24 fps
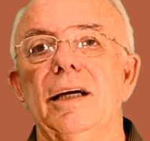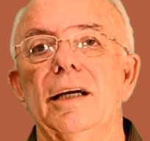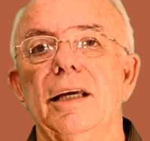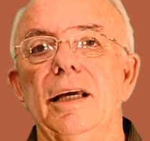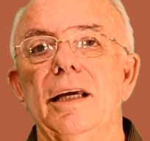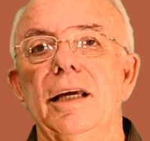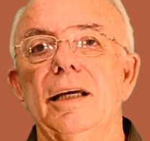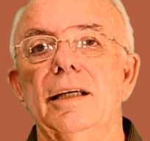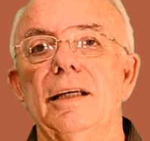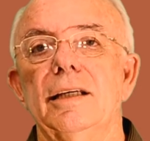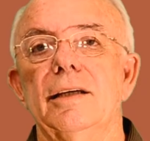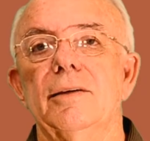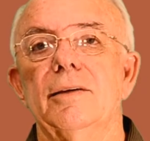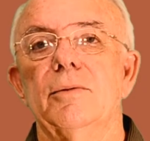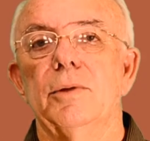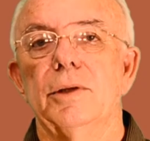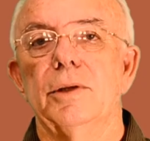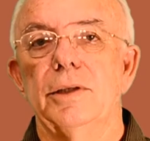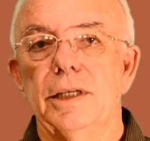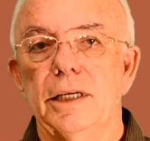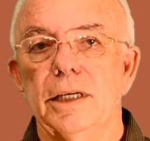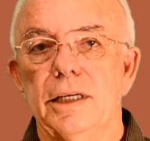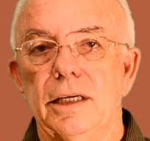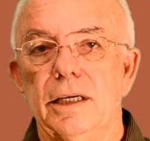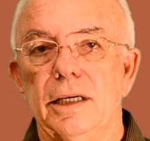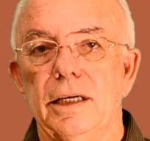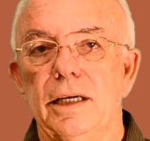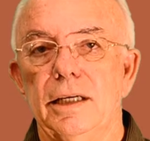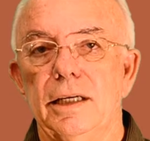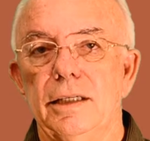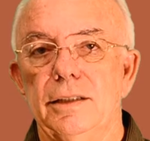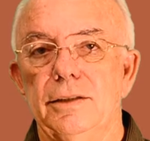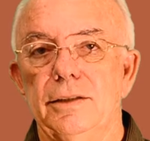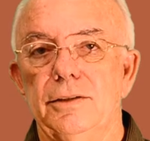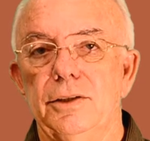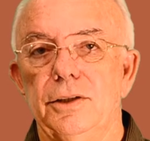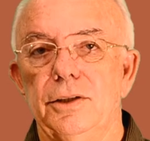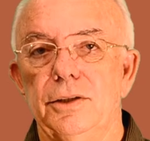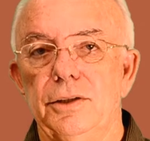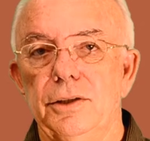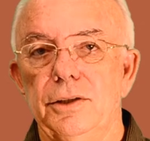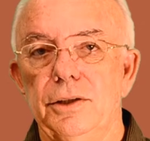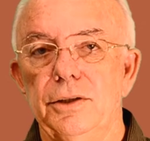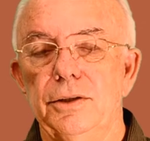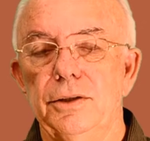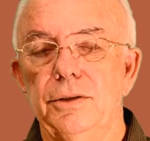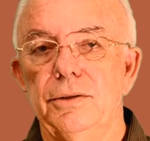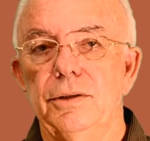Again, we're dedicated to
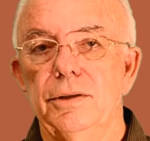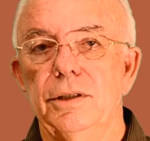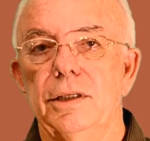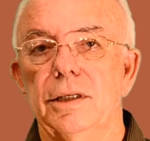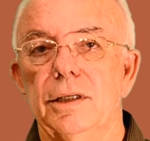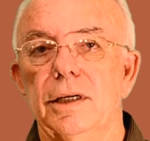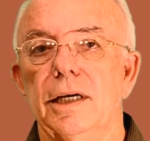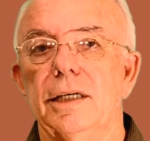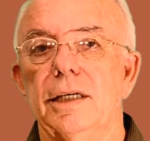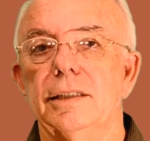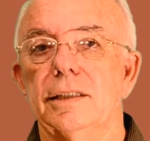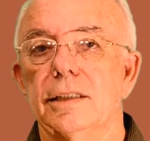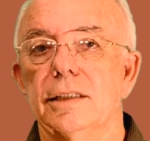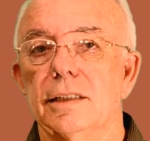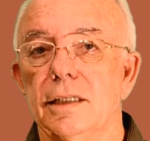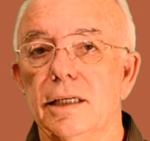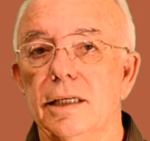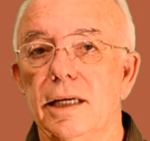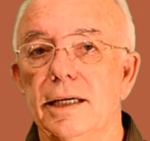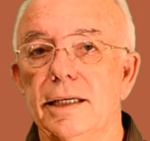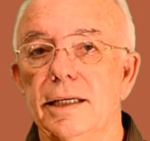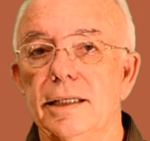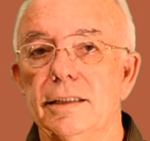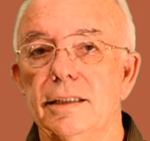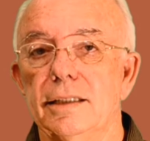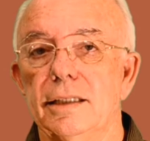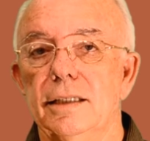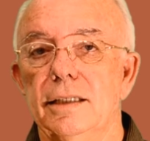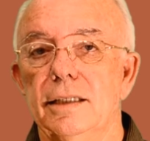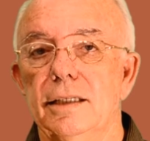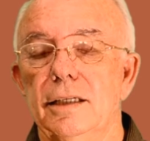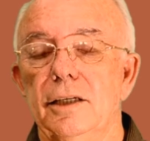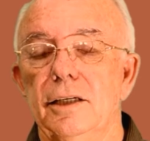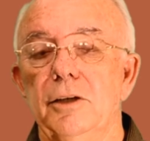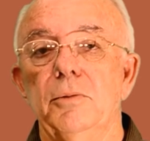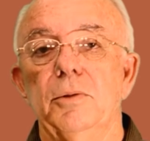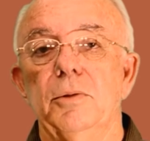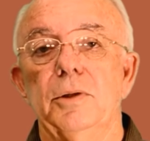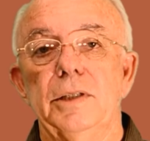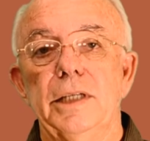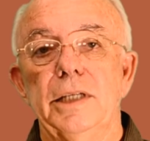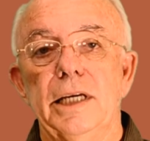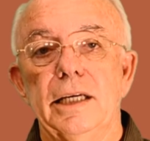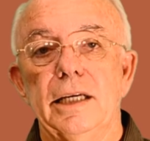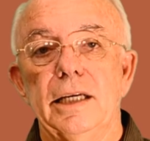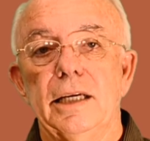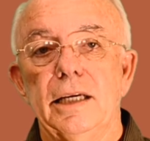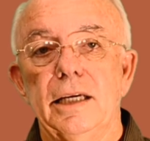you as a client. We're
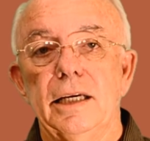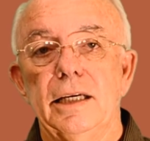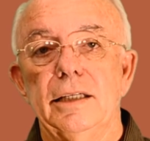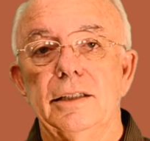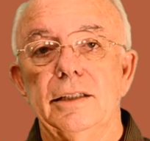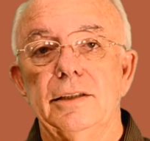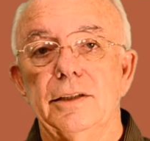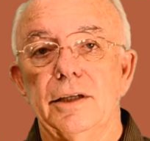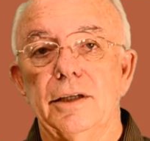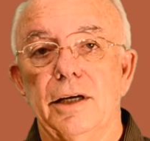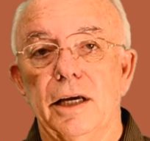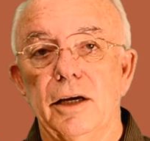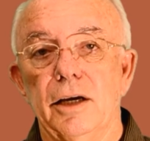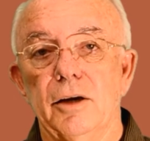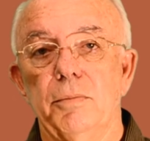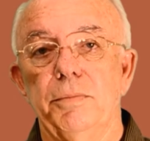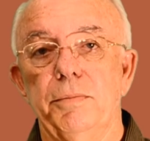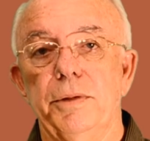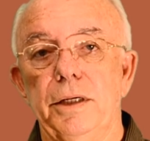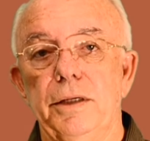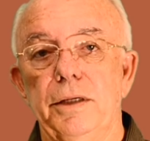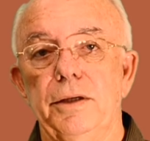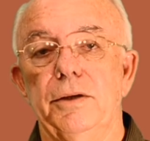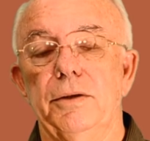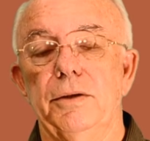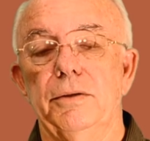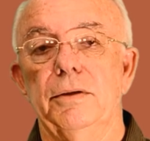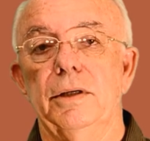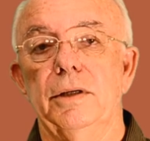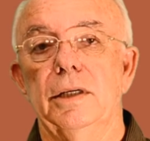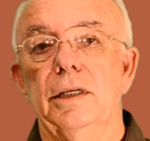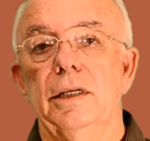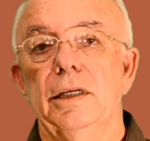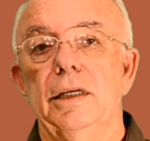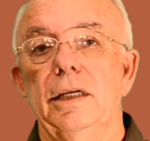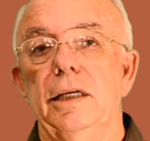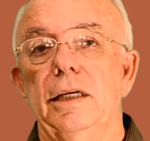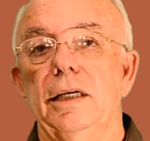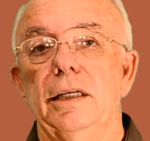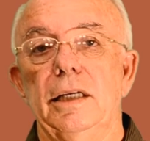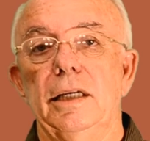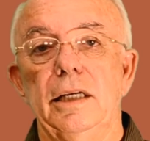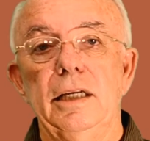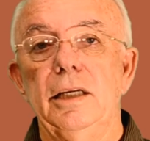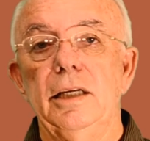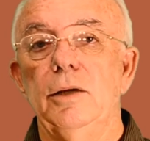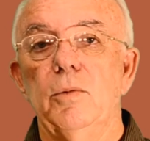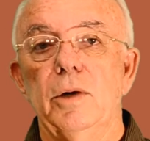dedicated to helping you
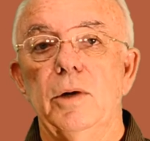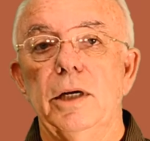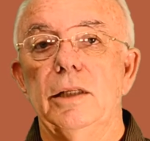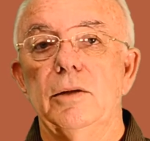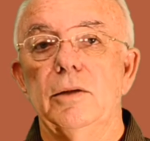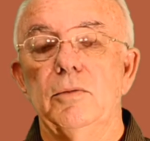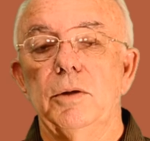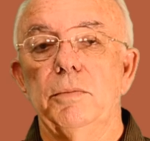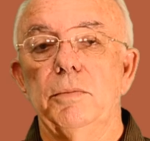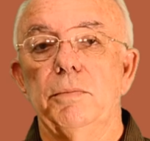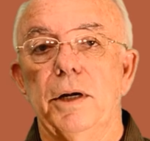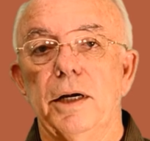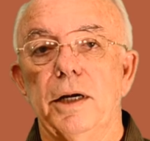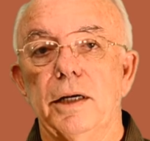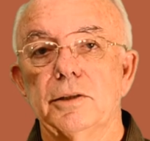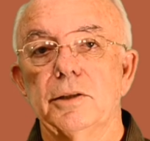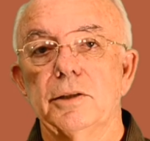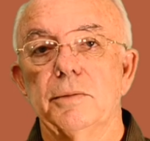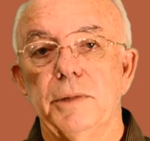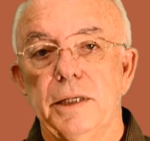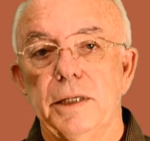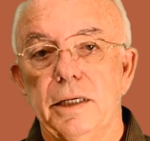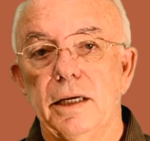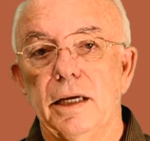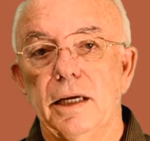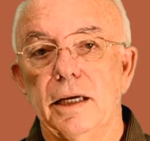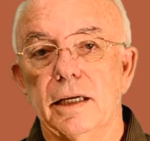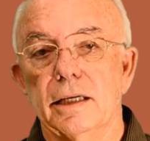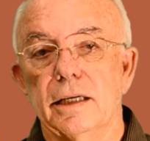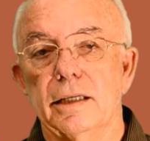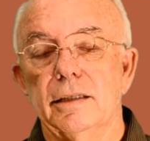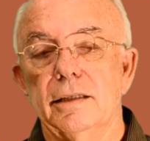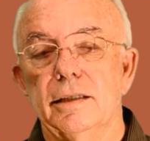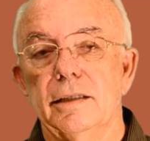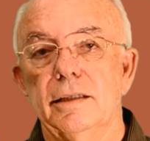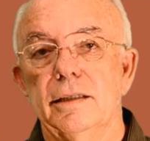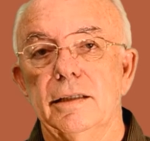in any way that we possibly can.